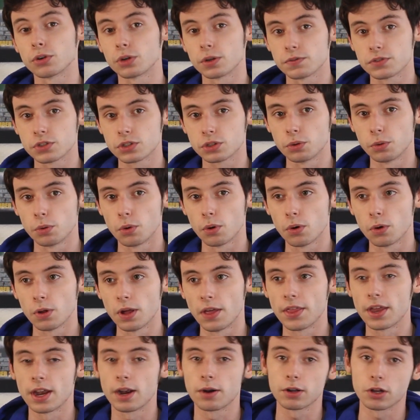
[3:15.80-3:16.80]
quarter of
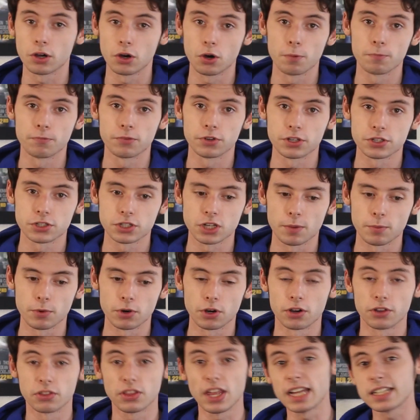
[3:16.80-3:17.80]
school, and then I would go home for the
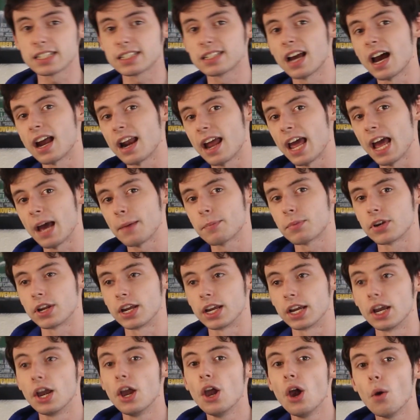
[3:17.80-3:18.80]
summer. That's not
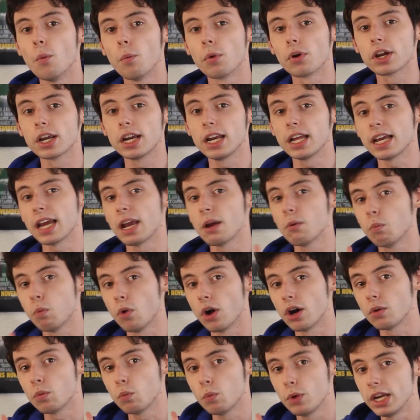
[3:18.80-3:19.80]
happening. We're getting
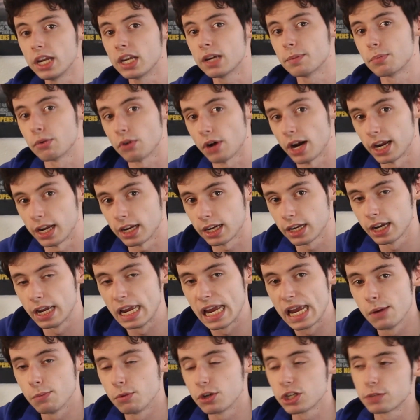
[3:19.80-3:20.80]
a 1-week break,
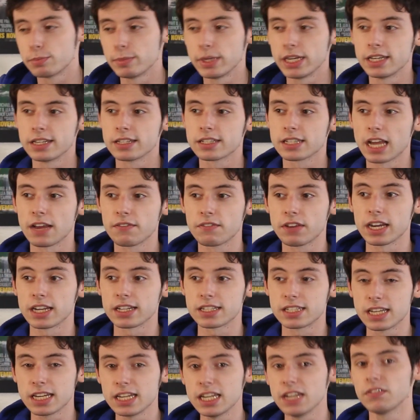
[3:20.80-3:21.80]
which means
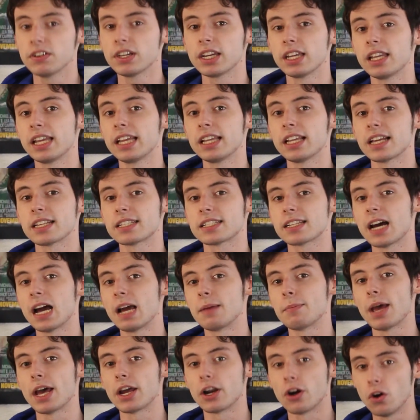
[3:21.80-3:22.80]
I've got significantly
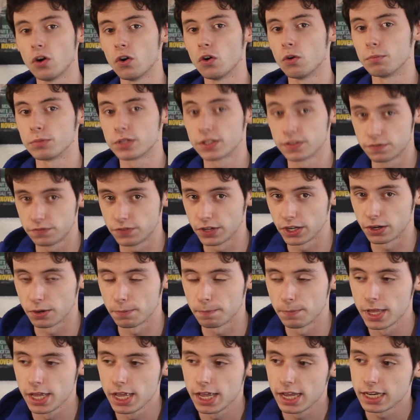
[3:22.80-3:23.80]
less time at home to
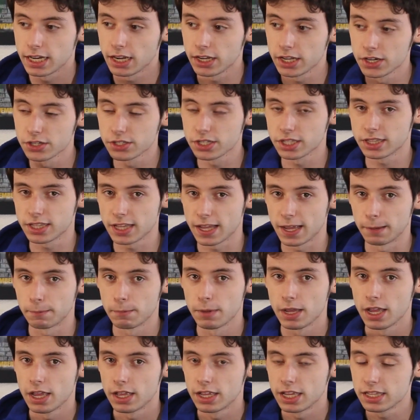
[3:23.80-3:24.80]
film. Now here's the
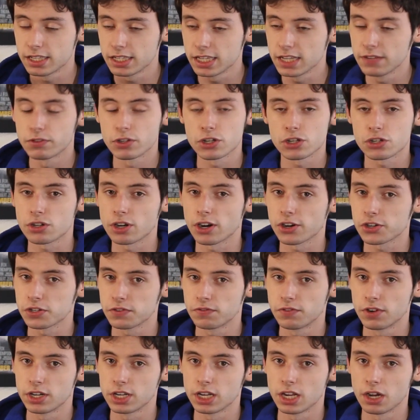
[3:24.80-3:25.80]
thing. It's Eva
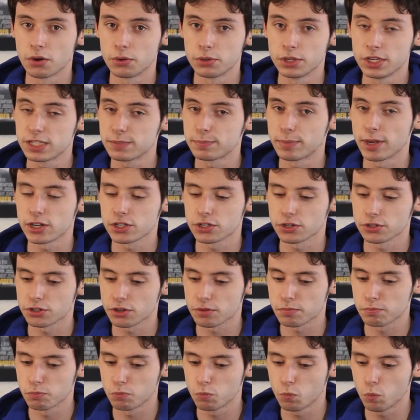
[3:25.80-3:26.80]
Destruction video, and these
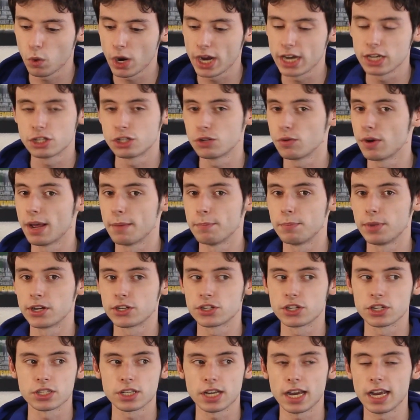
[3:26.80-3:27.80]
specials are way too
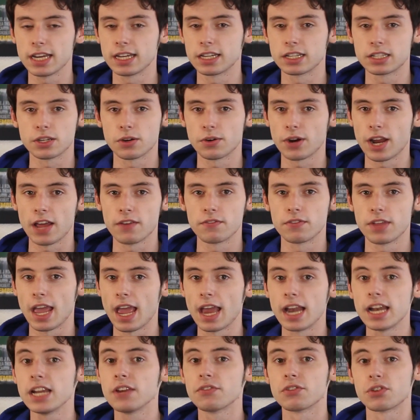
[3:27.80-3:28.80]
ambitious. I don't
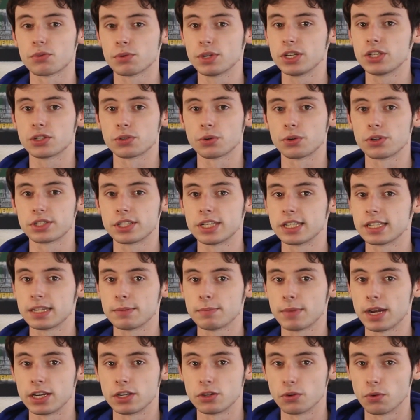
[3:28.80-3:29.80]
have any of the
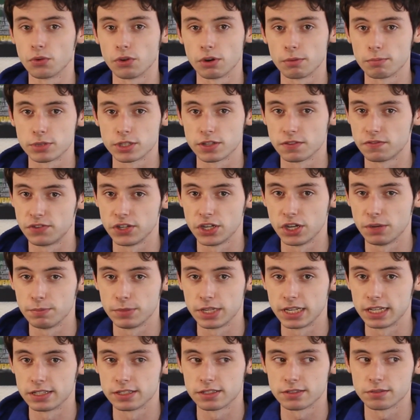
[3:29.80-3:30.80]
resources in my dorm to
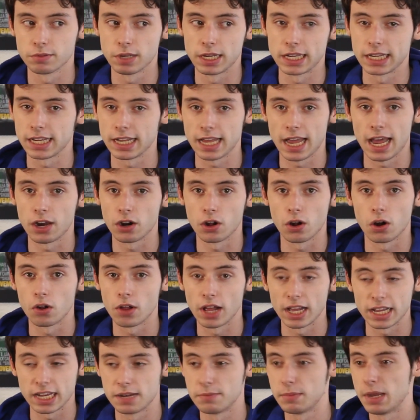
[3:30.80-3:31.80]
film these, like, at
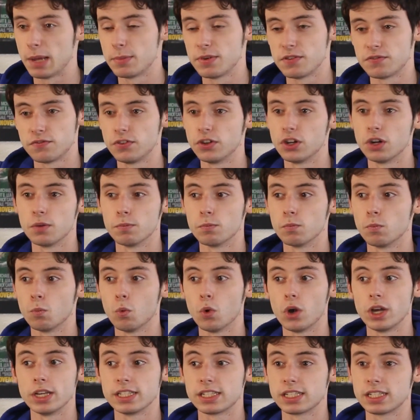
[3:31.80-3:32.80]
all. I can maybe
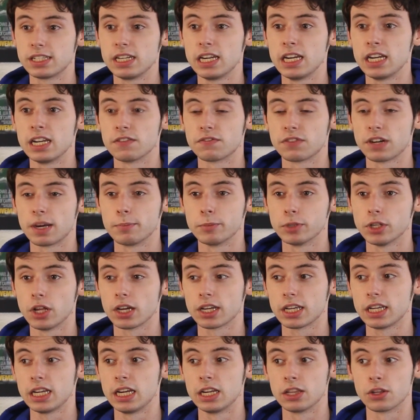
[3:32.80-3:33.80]
film one scene if
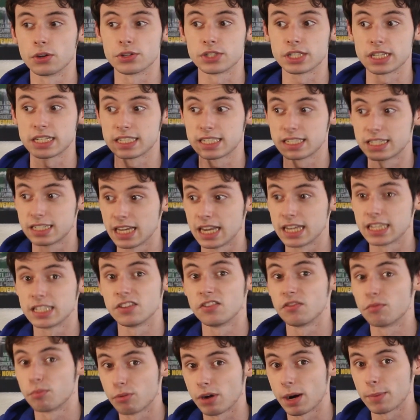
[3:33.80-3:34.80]
I'm lucky, and there's
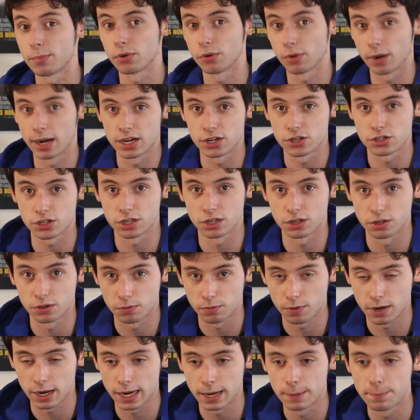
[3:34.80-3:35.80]
extensive preparation,
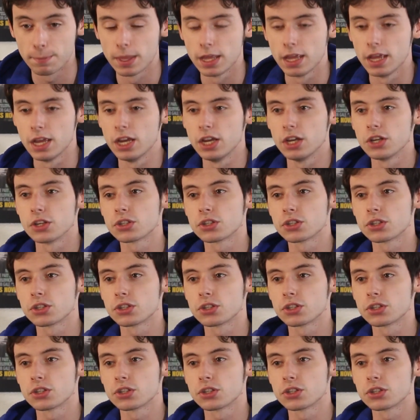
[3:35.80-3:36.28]
right?